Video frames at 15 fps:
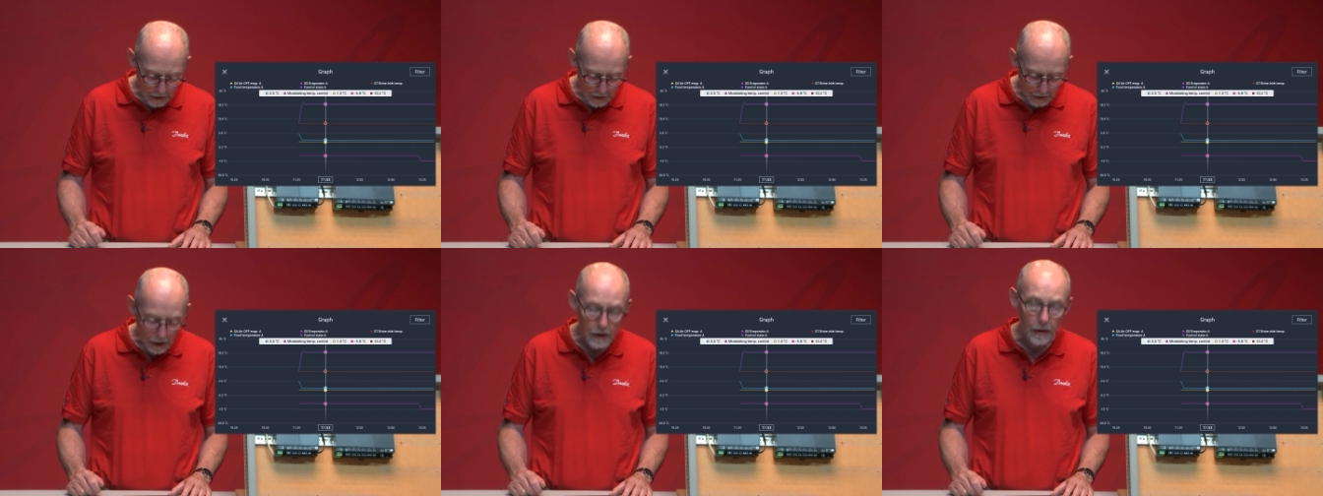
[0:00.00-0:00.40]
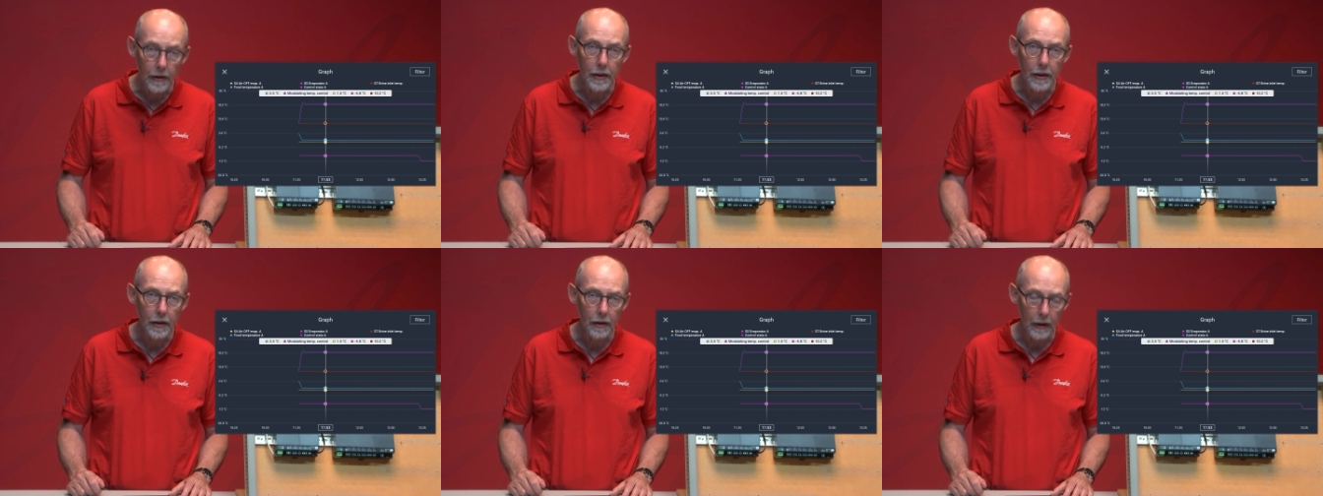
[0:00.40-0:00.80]

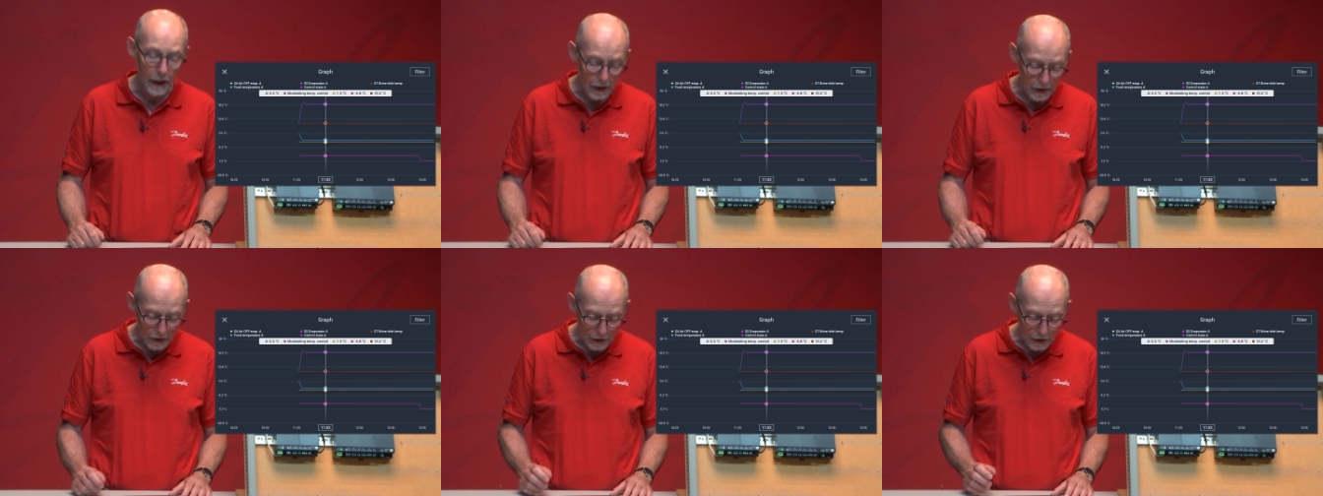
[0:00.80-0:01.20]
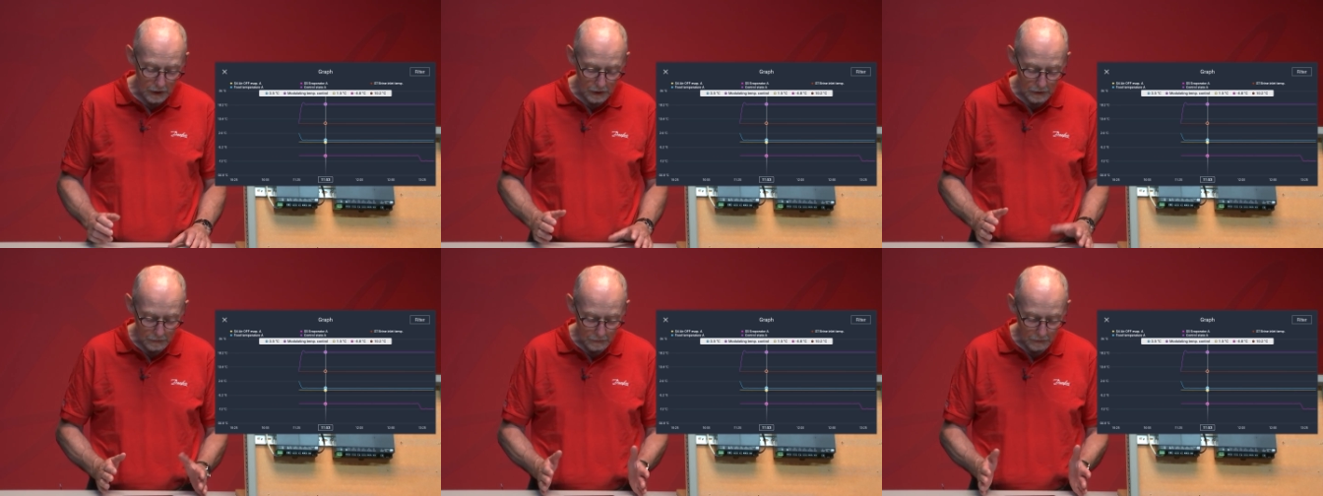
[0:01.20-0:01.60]
sensors and uh,
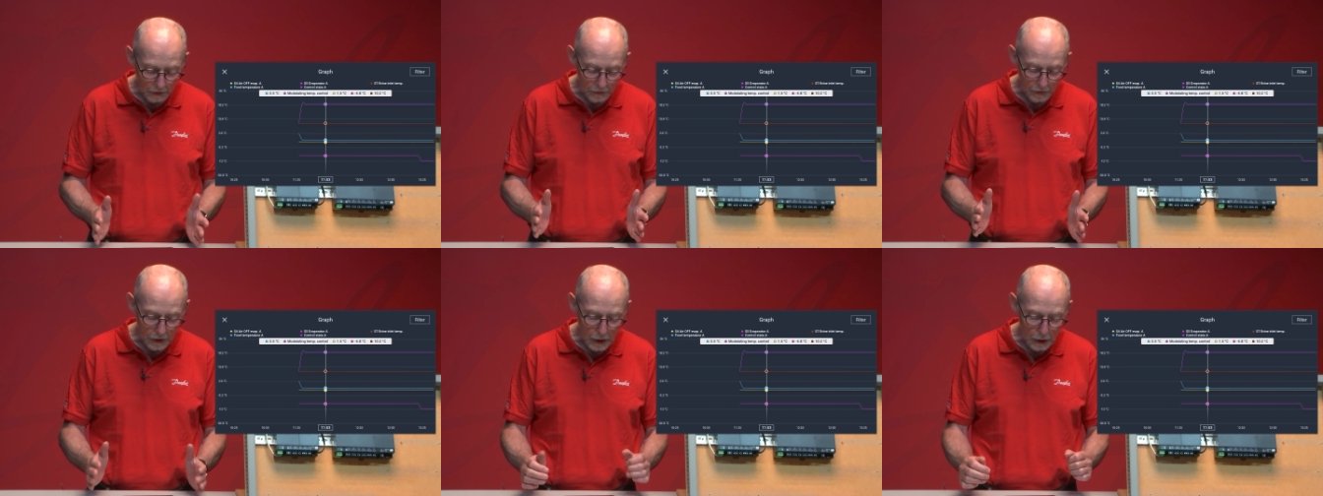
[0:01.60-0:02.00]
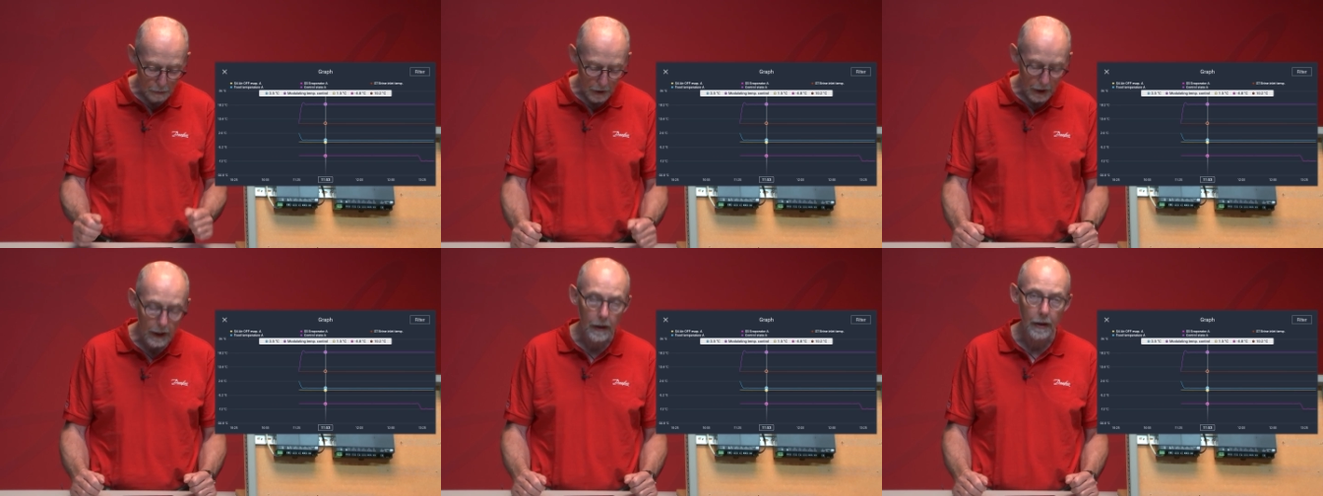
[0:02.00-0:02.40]
on the
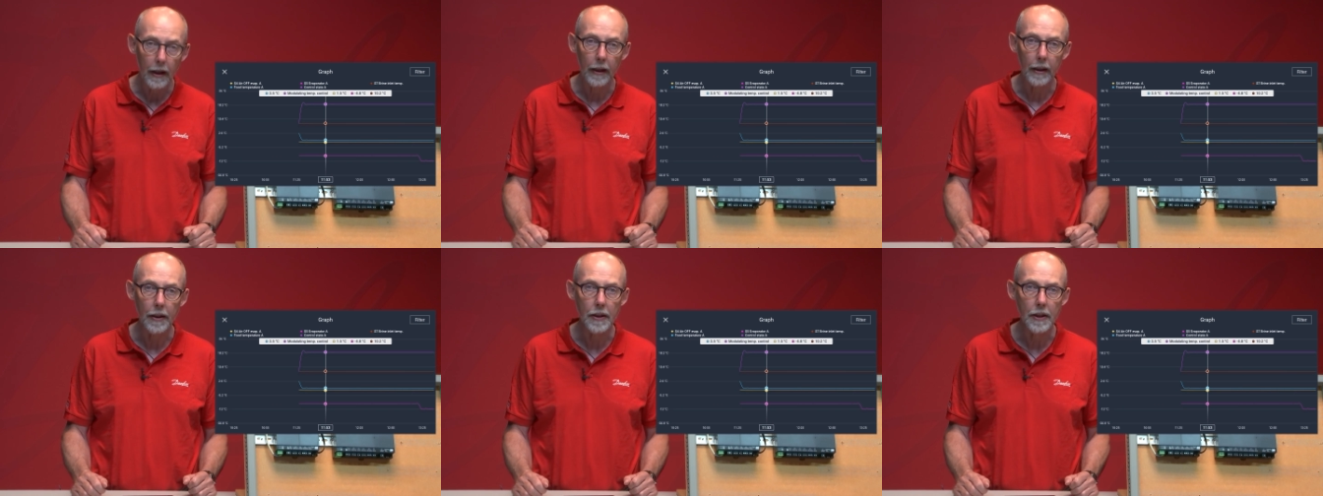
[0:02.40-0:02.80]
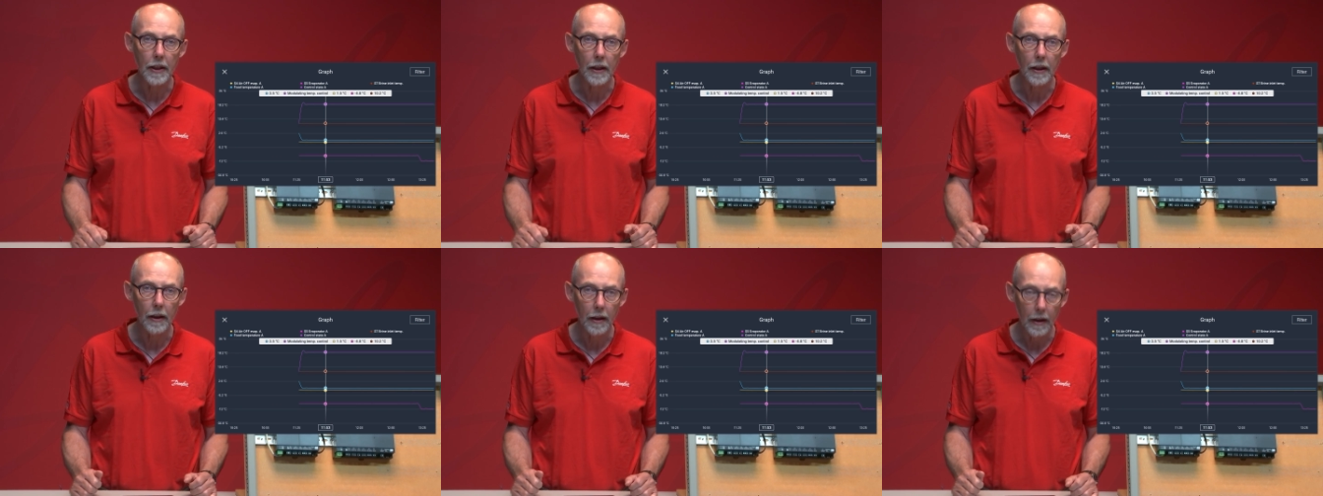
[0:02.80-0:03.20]
display I can see